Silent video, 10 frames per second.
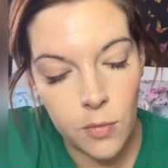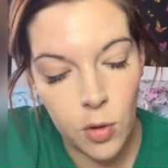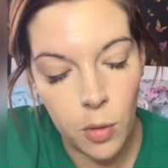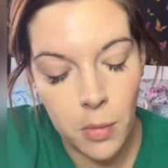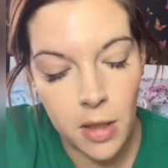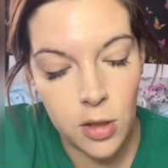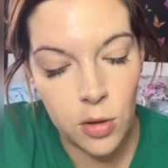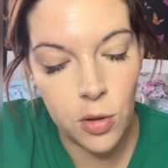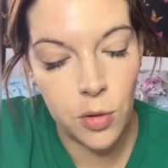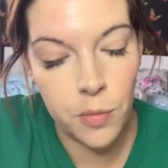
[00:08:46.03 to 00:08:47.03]
Not much
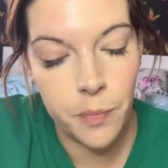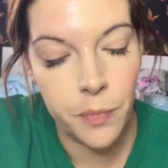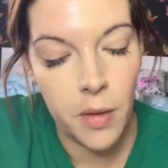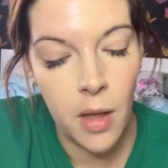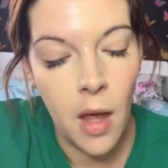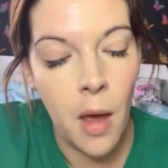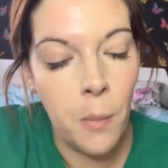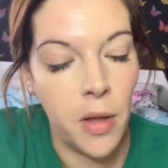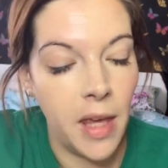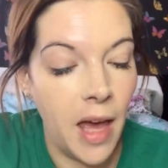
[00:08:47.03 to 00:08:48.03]
at all.
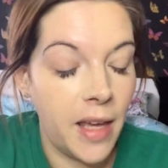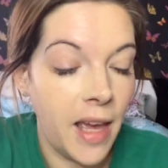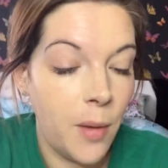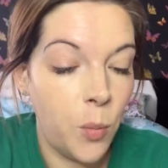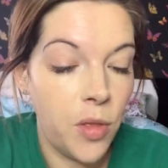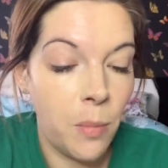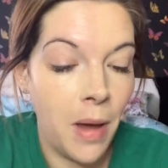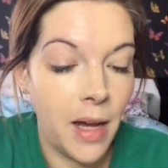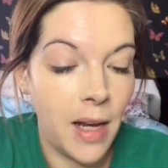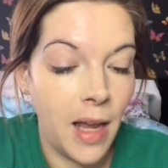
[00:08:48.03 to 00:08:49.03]
But yeah, again with the
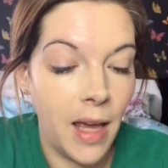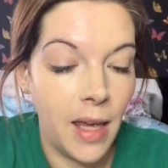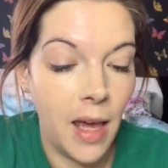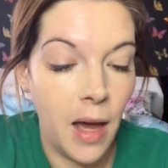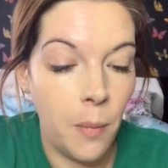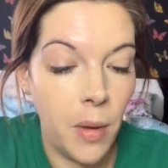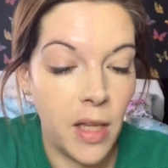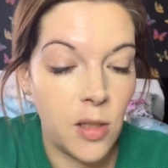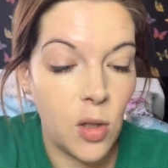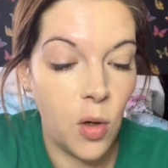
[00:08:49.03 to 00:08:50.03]
matte clay,
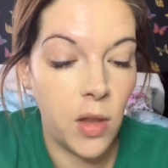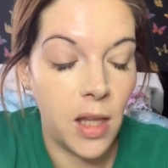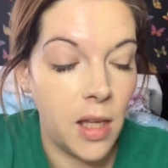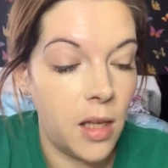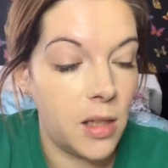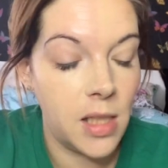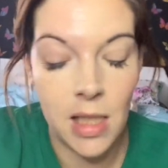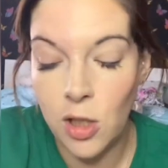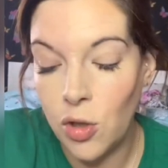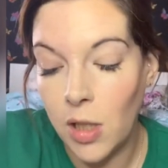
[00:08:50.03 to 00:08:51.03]
it's got the
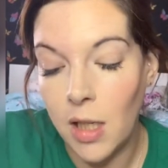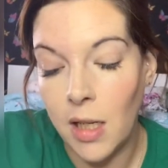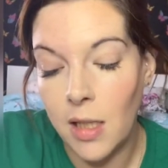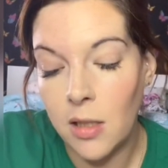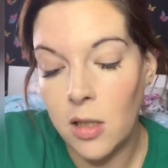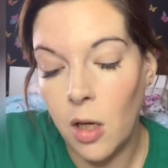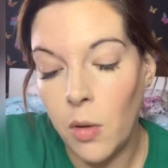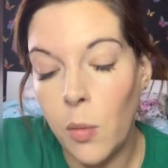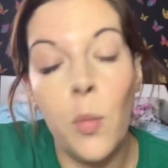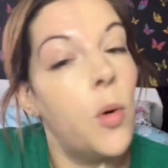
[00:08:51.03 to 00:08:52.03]
tea tree in it, so
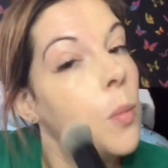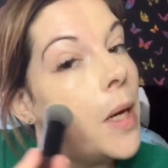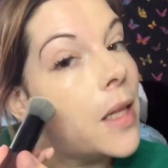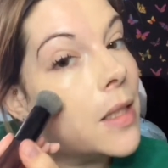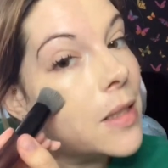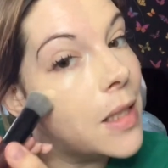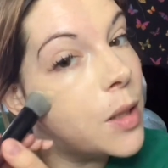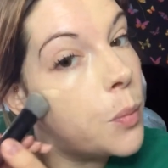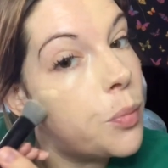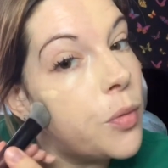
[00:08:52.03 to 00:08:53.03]
it will make the
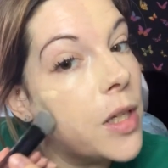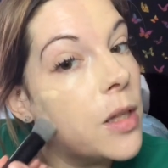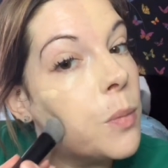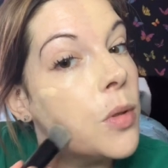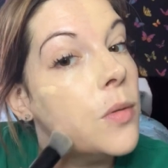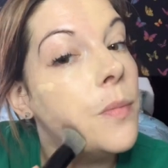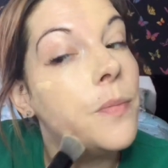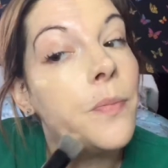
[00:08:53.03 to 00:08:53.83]
skin breathable,